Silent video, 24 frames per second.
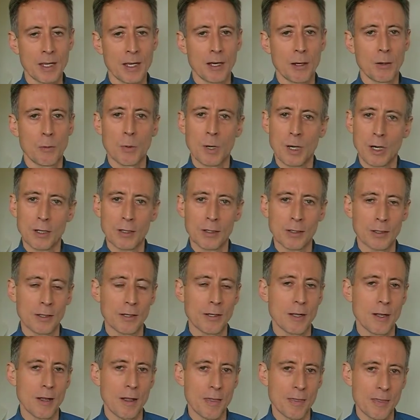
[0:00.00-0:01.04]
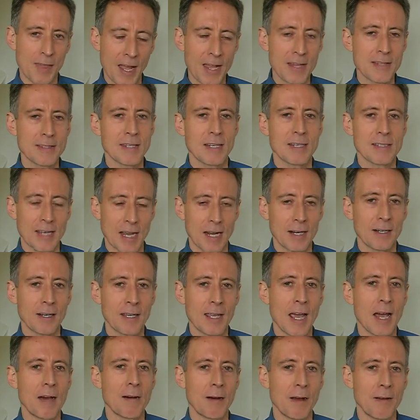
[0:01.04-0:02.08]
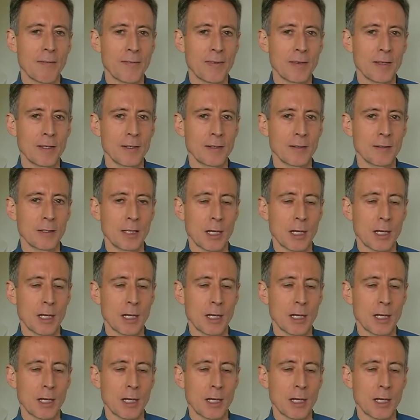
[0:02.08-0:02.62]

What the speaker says: Well, that's exactly how I feel